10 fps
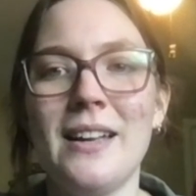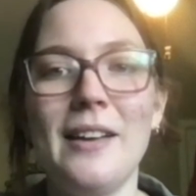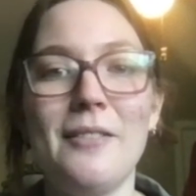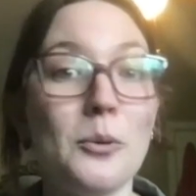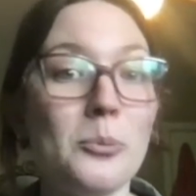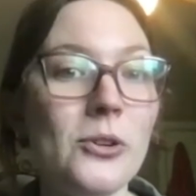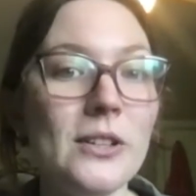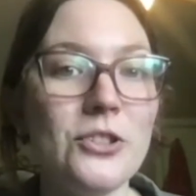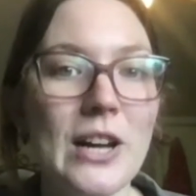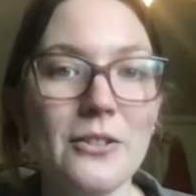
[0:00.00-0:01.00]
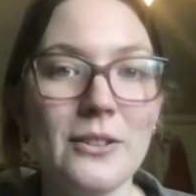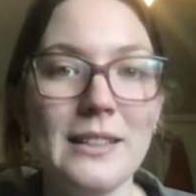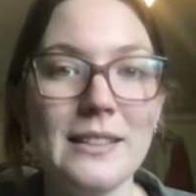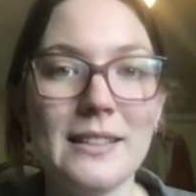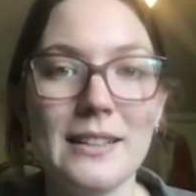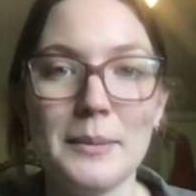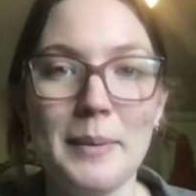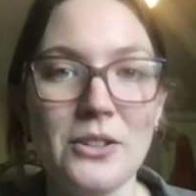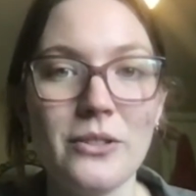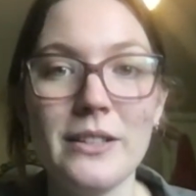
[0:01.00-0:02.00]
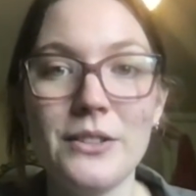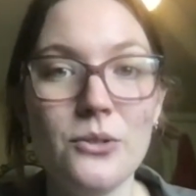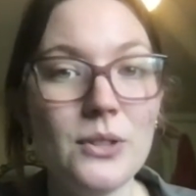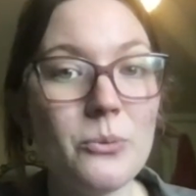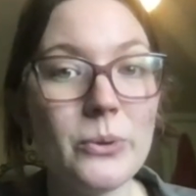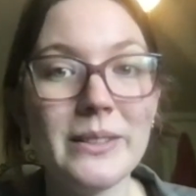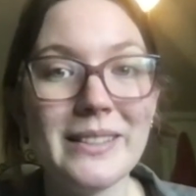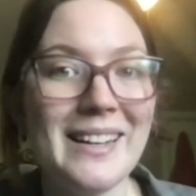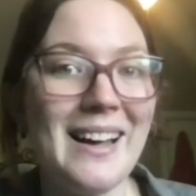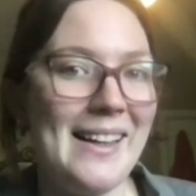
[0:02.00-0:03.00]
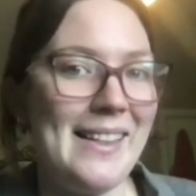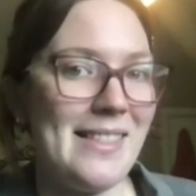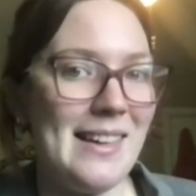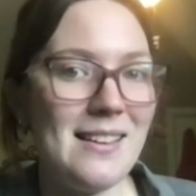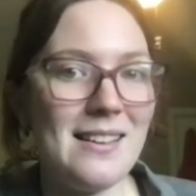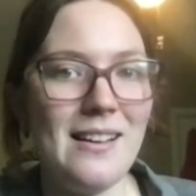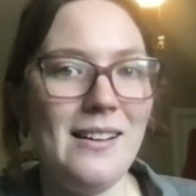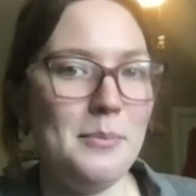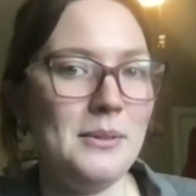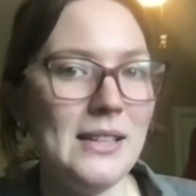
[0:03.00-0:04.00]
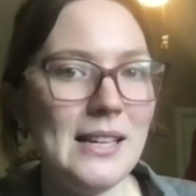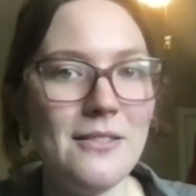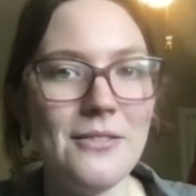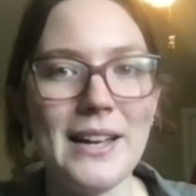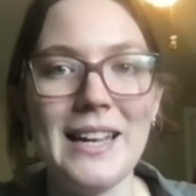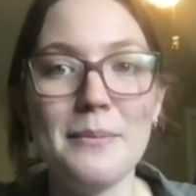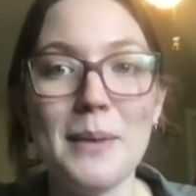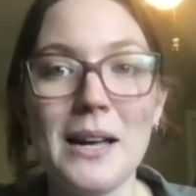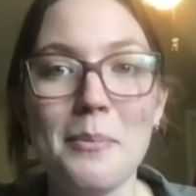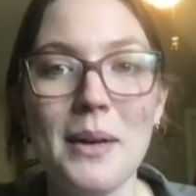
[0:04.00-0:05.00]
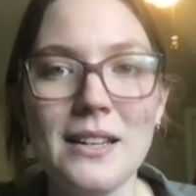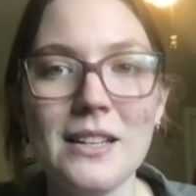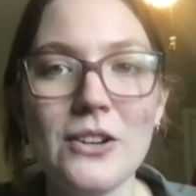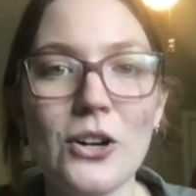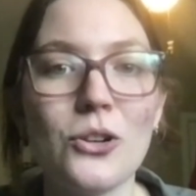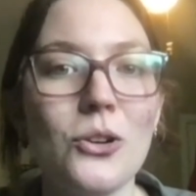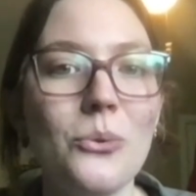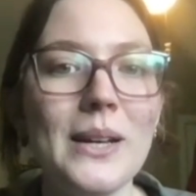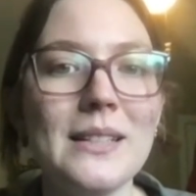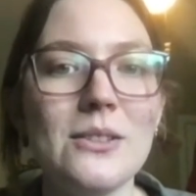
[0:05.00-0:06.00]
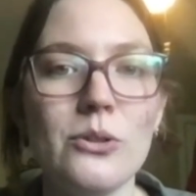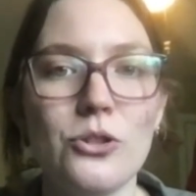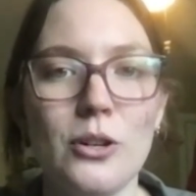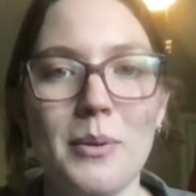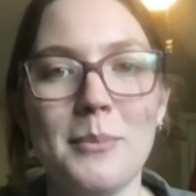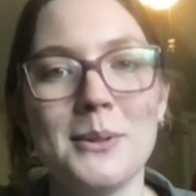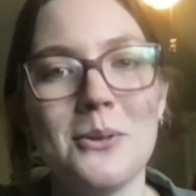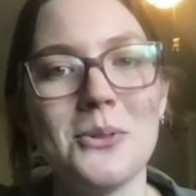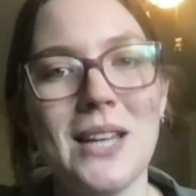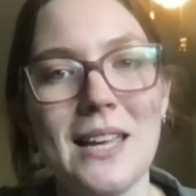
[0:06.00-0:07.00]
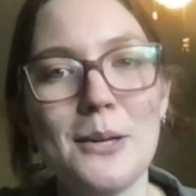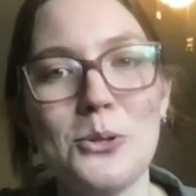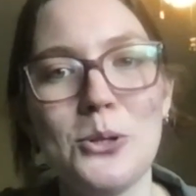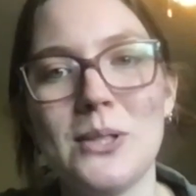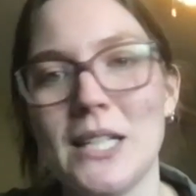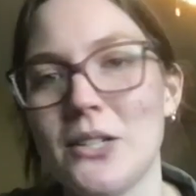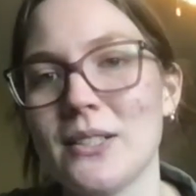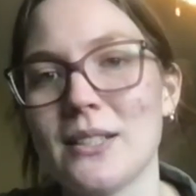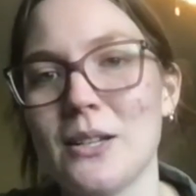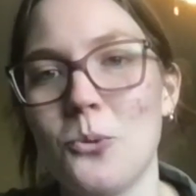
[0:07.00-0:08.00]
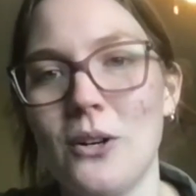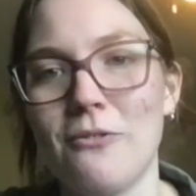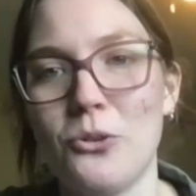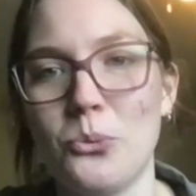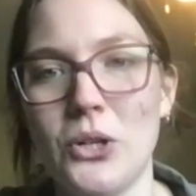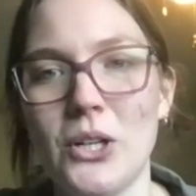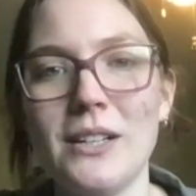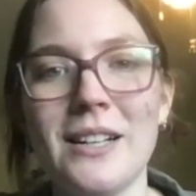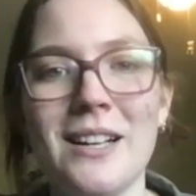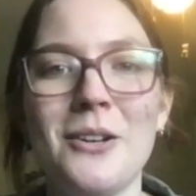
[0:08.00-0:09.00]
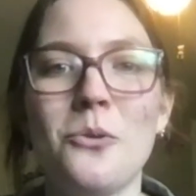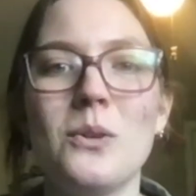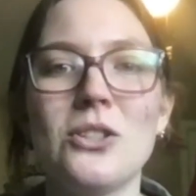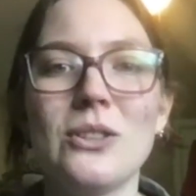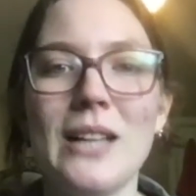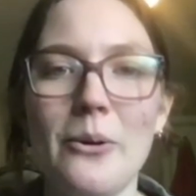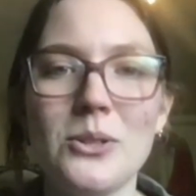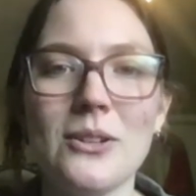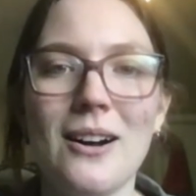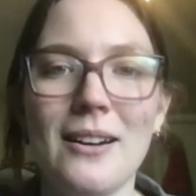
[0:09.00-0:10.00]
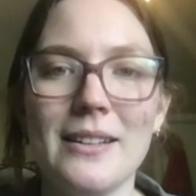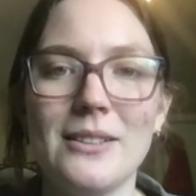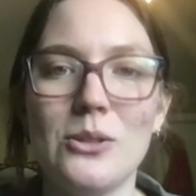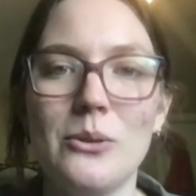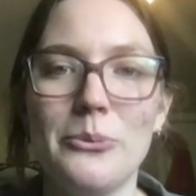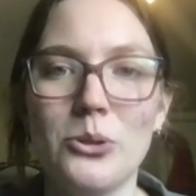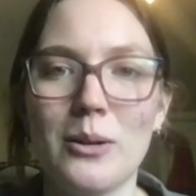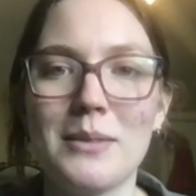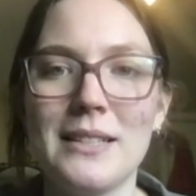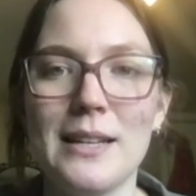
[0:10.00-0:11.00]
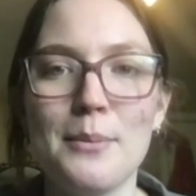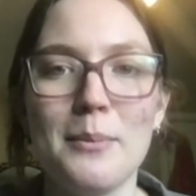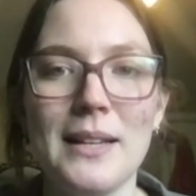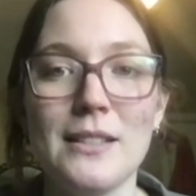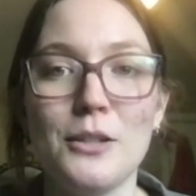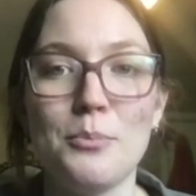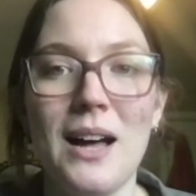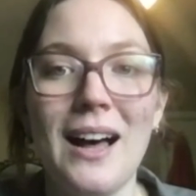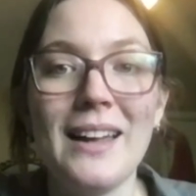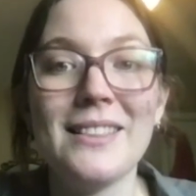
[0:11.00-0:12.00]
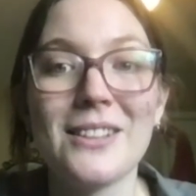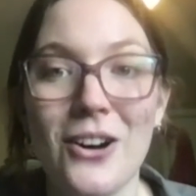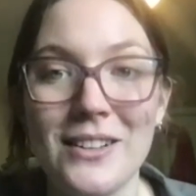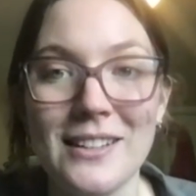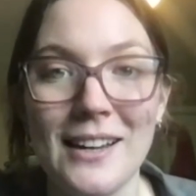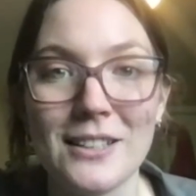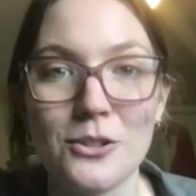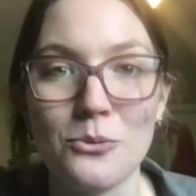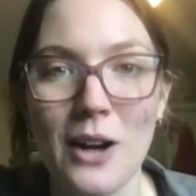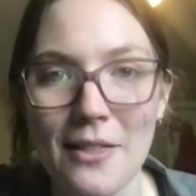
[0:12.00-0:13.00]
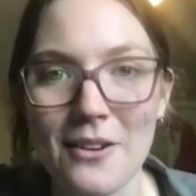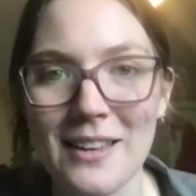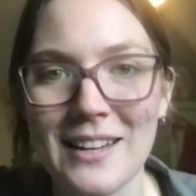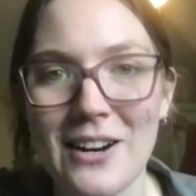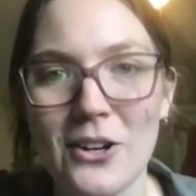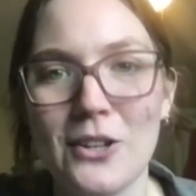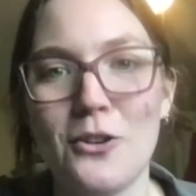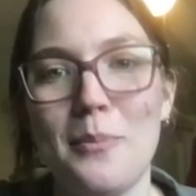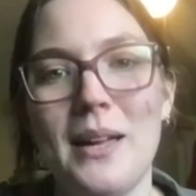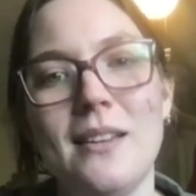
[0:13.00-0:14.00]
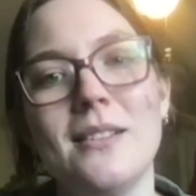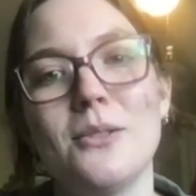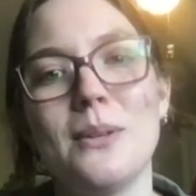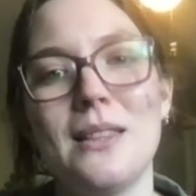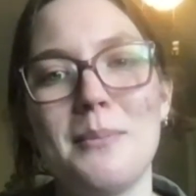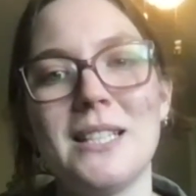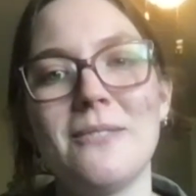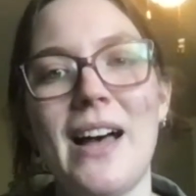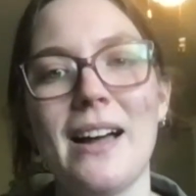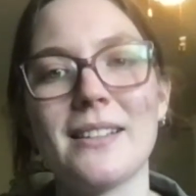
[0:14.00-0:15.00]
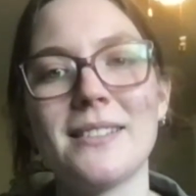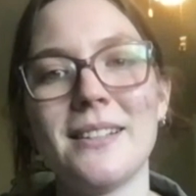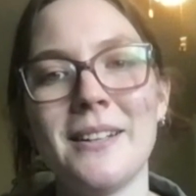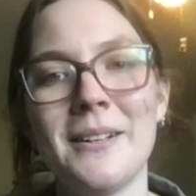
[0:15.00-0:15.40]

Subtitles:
If you're more a generalist than a specialist, using words like I think, I believe, and in my opinion are good ways to ensure people don't take you too seriously word for word, which allows your audience to absorb the deeper message behind the context rather than carrying your opinions with them as facts.